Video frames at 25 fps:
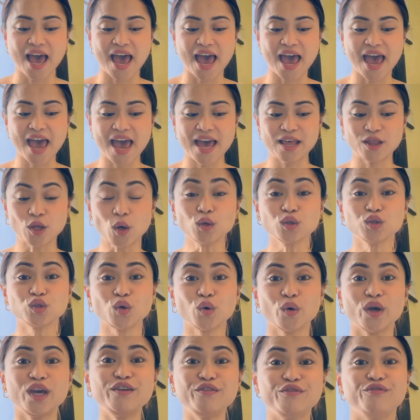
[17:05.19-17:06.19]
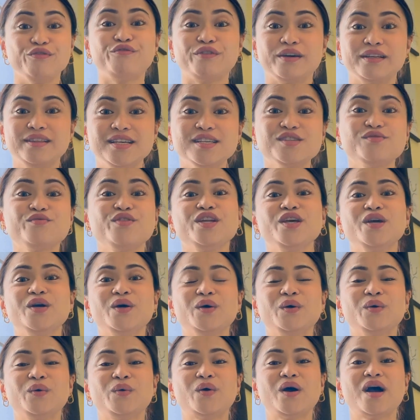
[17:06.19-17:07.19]
And also, if this
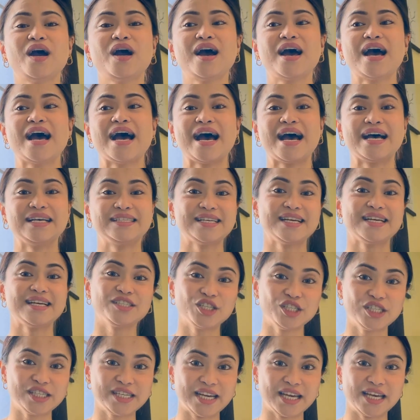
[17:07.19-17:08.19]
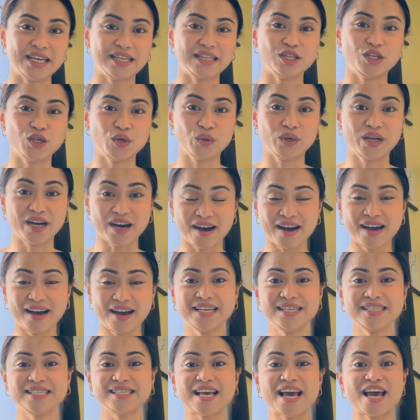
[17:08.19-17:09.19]
video has entertained you
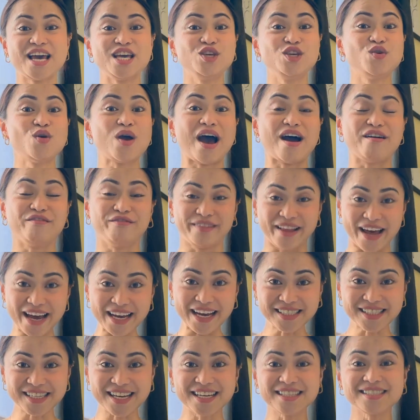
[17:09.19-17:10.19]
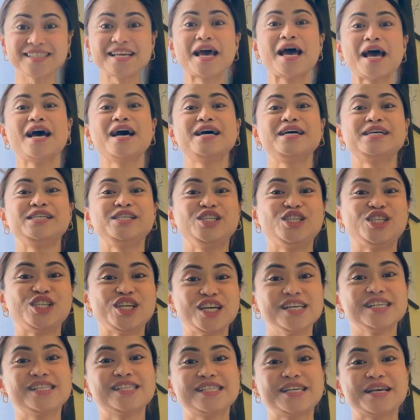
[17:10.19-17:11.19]
guys and you have liked it,
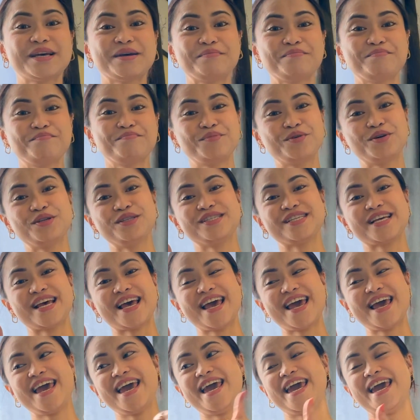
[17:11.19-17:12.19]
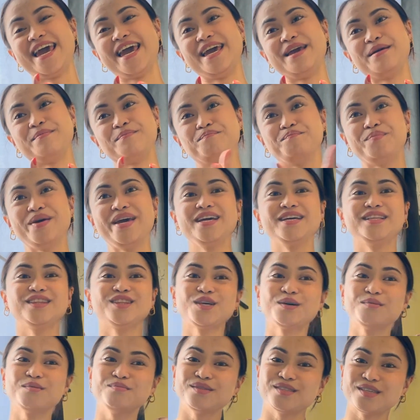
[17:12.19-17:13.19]
just put a big
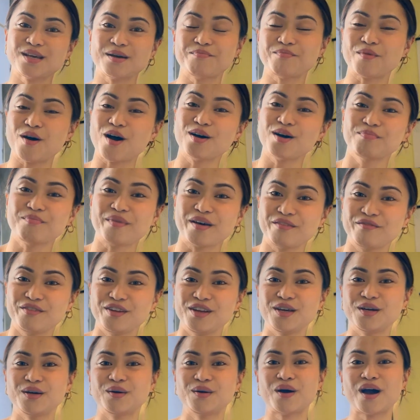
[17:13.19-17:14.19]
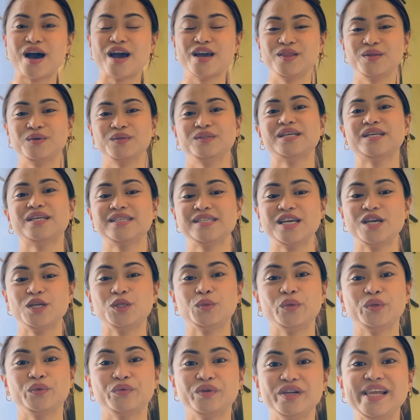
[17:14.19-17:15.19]
thumbs up on my video. I know that
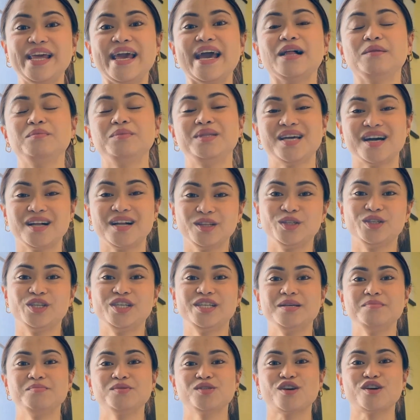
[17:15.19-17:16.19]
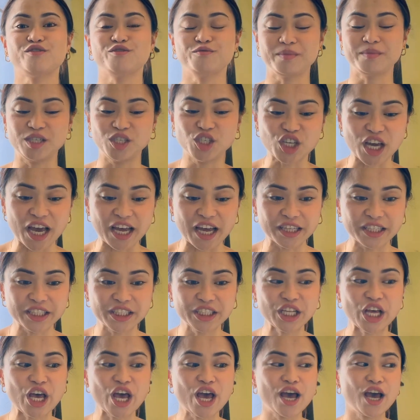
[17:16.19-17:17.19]
it will really help the algorithms of my
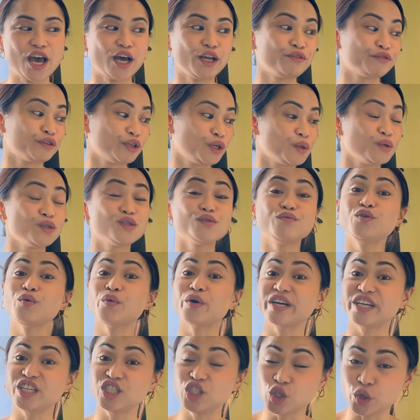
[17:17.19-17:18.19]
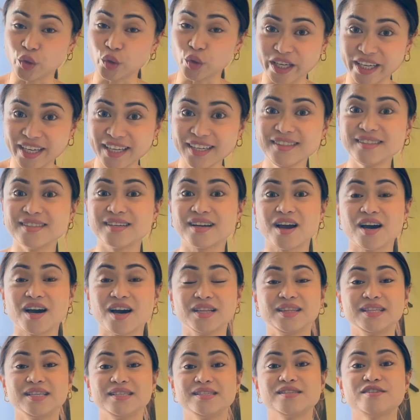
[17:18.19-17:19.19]
channel. And for those of you who are enjoying the
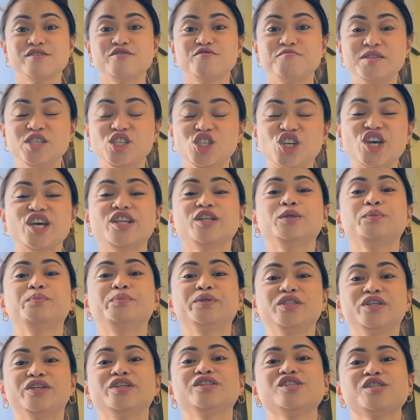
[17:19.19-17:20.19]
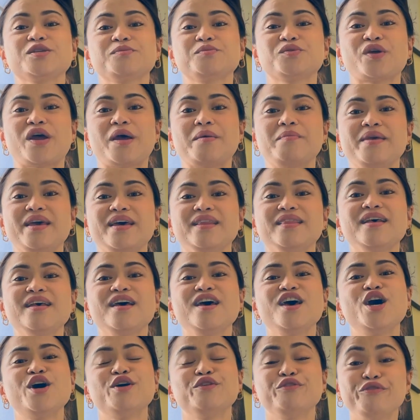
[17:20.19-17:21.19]
contents of my channel but aren't subscribed yet,
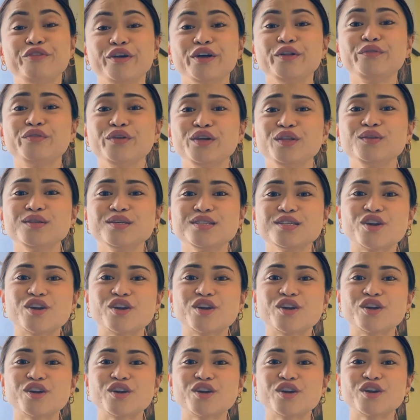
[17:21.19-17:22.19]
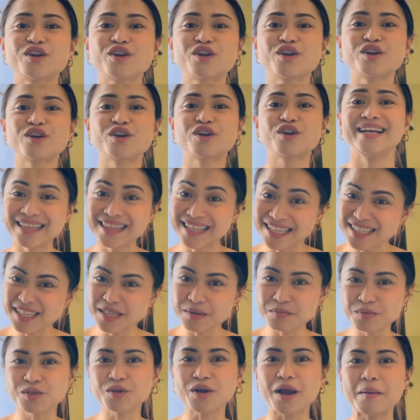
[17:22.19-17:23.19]
feel free to subscribe and click that
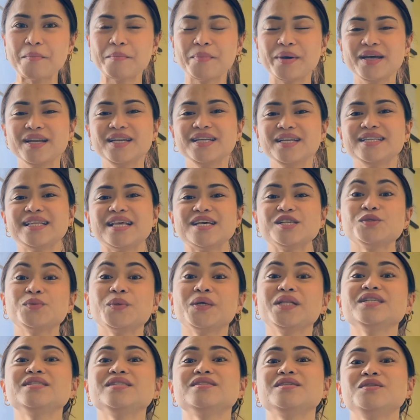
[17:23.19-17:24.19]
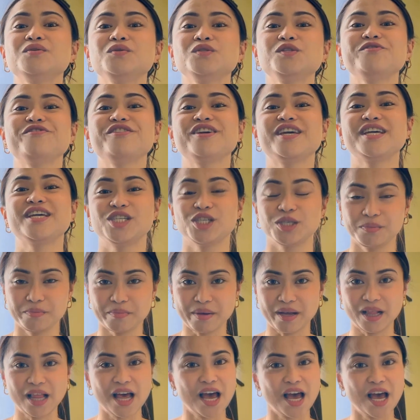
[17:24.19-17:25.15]
subscribe button as well as the notification bell.